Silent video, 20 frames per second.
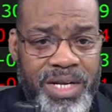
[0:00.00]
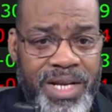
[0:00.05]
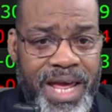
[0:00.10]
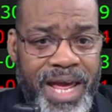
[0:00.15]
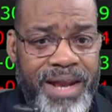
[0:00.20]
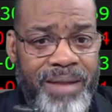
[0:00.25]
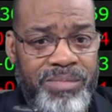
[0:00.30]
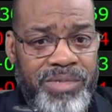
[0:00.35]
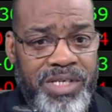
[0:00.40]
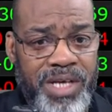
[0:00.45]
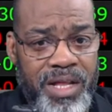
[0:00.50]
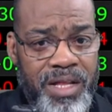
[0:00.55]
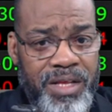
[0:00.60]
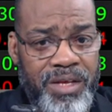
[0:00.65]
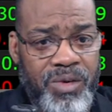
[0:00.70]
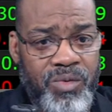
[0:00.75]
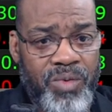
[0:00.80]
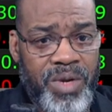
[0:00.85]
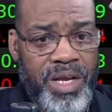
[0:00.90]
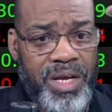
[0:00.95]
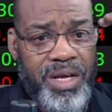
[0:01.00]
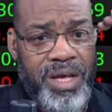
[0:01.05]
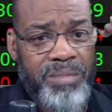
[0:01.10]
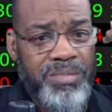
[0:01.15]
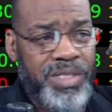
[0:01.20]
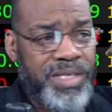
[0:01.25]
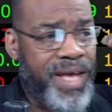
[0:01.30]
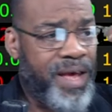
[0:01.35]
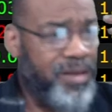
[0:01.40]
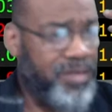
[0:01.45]
that, I'm telling you, when it
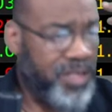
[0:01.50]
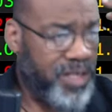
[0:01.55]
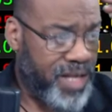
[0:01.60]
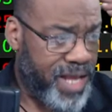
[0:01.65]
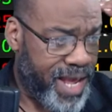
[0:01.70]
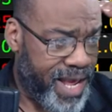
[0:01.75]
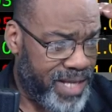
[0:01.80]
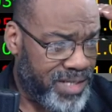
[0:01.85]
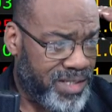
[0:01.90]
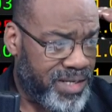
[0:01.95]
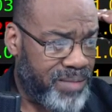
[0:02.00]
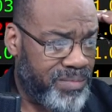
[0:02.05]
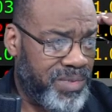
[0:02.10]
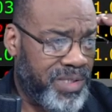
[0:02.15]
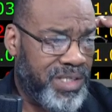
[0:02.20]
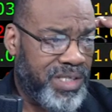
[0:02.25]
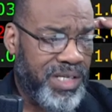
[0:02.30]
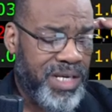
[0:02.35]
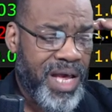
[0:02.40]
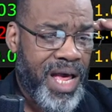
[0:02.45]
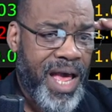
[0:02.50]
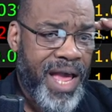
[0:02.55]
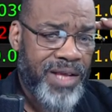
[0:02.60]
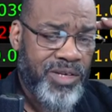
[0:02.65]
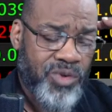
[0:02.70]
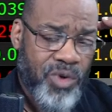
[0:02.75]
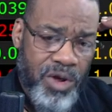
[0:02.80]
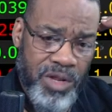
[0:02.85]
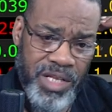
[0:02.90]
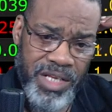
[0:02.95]
comes down to the
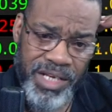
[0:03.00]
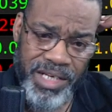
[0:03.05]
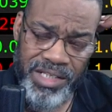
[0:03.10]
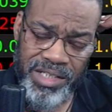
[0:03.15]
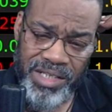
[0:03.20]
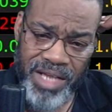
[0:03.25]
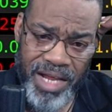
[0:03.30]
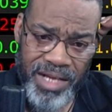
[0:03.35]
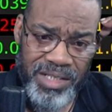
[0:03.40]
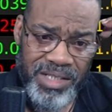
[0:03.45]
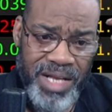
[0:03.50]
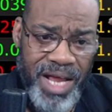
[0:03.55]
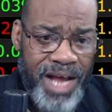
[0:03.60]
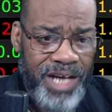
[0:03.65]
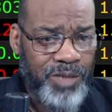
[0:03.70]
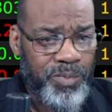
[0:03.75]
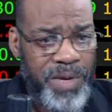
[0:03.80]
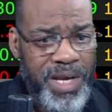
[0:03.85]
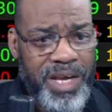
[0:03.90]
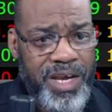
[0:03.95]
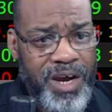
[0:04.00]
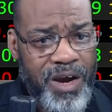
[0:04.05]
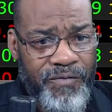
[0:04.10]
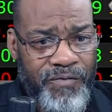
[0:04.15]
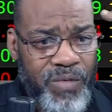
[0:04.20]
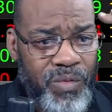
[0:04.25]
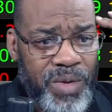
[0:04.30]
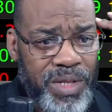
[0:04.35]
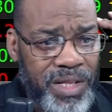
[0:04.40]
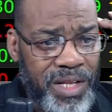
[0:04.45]
SMCIs, all of these tech stocks, be
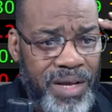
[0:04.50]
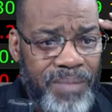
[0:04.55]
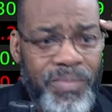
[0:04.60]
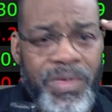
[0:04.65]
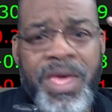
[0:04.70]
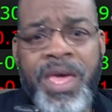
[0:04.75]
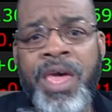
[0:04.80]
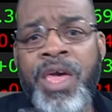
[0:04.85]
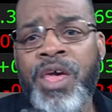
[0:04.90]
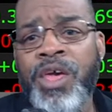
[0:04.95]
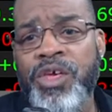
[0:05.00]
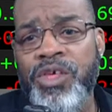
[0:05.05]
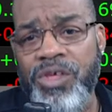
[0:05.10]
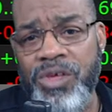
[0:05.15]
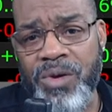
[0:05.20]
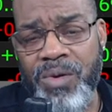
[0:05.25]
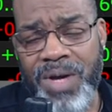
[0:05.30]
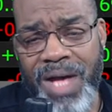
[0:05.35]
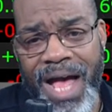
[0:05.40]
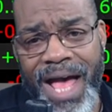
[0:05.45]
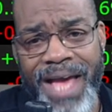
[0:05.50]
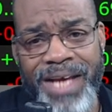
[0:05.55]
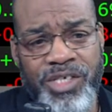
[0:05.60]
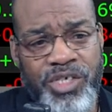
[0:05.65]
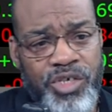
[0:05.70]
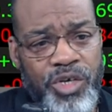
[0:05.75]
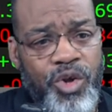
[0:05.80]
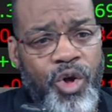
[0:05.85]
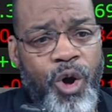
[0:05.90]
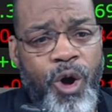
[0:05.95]
careful with them. You guys
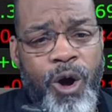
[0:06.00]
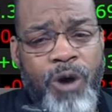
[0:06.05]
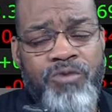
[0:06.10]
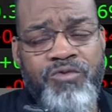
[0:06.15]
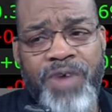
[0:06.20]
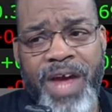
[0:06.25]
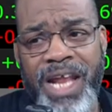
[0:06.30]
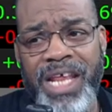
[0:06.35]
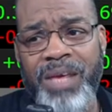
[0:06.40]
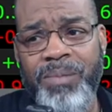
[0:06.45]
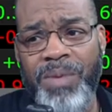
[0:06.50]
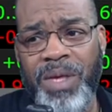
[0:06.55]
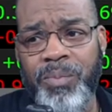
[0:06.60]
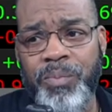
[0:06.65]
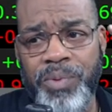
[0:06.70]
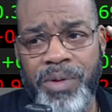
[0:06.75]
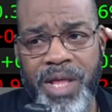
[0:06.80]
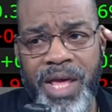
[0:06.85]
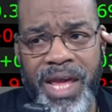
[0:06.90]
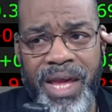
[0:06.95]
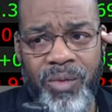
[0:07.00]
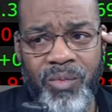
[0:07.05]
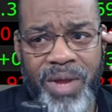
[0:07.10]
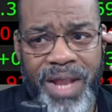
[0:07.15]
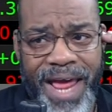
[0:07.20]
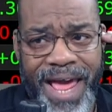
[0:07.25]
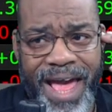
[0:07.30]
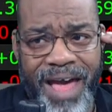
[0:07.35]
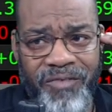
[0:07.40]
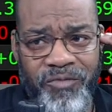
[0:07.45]
should already be playing with
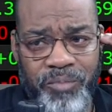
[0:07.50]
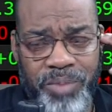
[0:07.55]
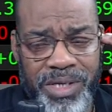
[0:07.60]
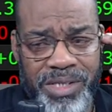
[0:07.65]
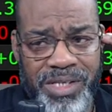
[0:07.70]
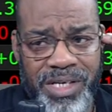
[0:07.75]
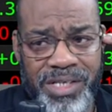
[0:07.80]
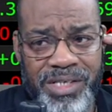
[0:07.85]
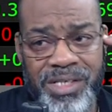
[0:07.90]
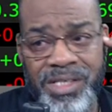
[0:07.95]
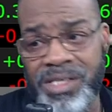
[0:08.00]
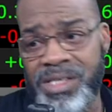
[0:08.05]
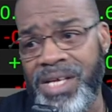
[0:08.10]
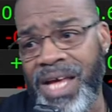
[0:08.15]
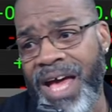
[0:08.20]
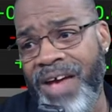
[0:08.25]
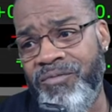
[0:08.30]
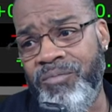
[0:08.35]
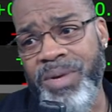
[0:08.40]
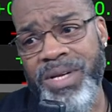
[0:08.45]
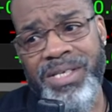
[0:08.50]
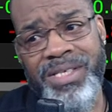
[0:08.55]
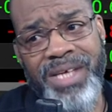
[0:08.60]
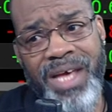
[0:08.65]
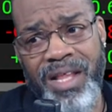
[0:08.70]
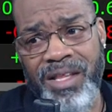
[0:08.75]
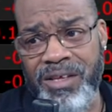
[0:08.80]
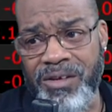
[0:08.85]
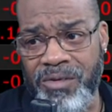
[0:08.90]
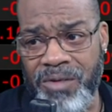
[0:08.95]
half positions. I've been
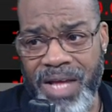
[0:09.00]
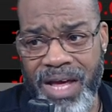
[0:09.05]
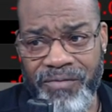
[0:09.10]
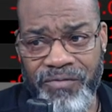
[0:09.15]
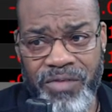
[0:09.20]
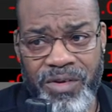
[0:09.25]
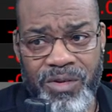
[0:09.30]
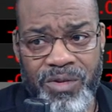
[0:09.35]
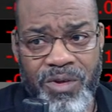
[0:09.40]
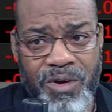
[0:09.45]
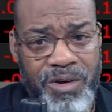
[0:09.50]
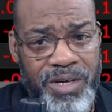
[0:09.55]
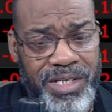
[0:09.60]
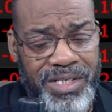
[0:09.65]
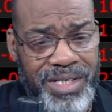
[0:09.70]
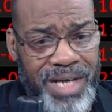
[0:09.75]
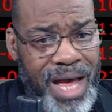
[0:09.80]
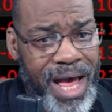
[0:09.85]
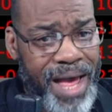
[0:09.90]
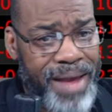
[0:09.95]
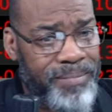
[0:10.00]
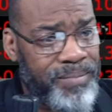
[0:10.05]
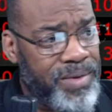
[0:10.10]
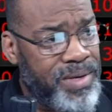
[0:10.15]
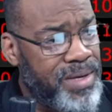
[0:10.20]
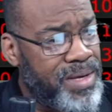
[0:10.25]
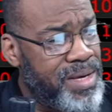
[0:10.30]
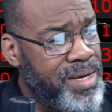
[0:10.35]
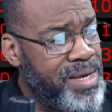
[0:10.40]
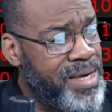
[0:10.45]
telling you that for the longest time.
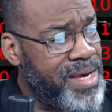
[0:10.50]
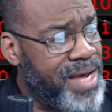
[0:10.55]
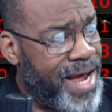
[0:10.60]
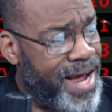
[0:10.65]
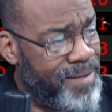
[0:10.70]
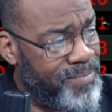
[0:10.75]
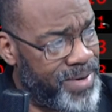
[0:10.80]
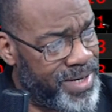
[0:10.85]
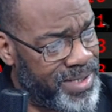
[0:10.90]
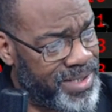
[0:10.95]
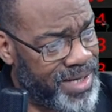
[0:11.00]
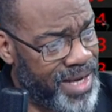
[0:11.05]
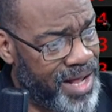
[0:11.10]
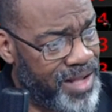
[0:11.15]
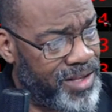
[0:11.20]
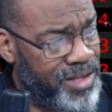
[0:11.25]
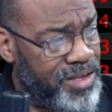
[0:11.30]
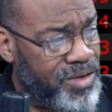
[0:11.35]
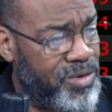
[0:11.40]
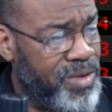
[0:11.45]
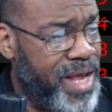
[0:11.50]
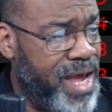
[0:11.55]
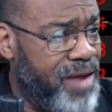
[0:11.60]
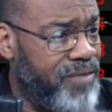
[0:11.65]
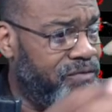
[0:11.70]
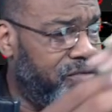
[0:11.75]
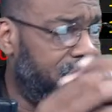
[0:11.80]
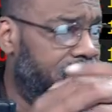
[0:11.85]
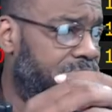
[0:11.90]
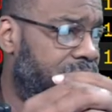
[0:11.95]
I've been telling you that
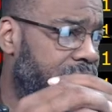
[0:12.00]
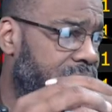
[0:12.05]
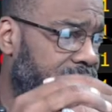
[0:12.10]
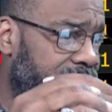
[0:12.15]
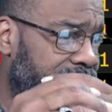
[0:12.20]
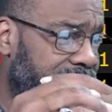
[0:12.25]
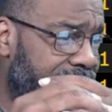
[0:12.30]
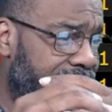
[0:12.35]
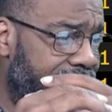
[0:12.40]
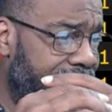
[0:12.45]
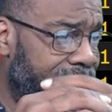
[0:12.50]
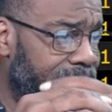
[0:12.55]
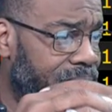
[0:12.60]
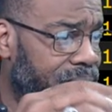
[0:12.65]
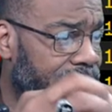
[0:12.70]
for the longest time.